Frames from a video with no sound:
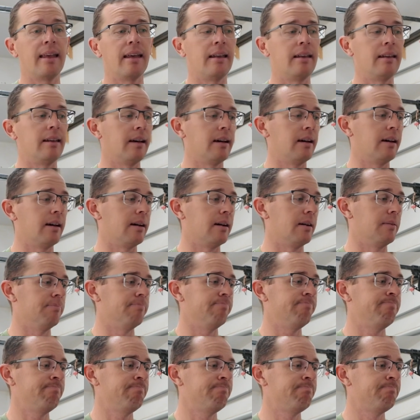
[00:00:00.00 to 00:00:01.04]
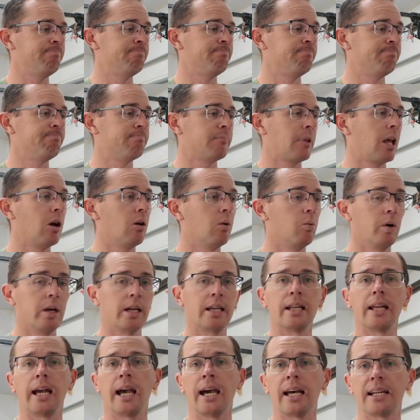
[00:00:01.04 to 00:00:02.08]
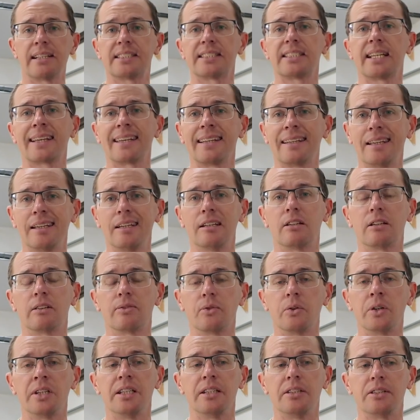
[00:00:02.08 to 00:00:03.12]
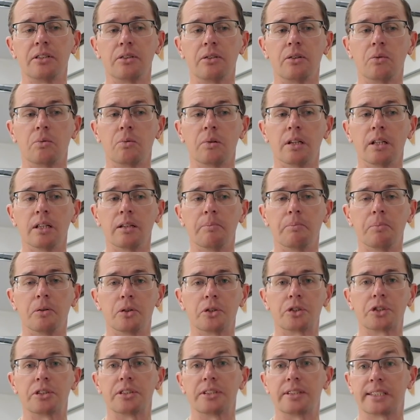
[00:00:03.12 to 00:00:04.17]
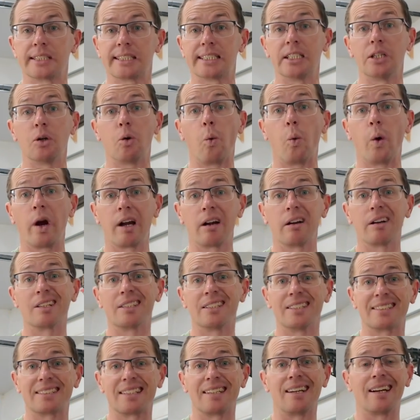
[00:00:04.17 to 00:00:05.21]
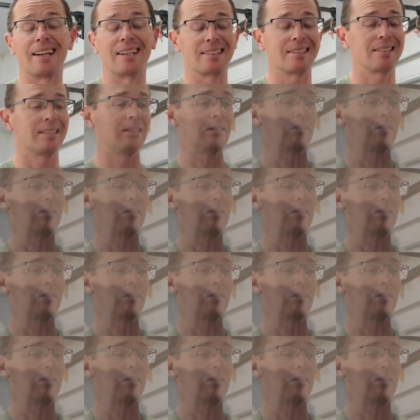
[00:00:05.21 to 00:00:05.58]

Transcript: then um, we can add a second heater if we need to to really push it and see where it disconnects.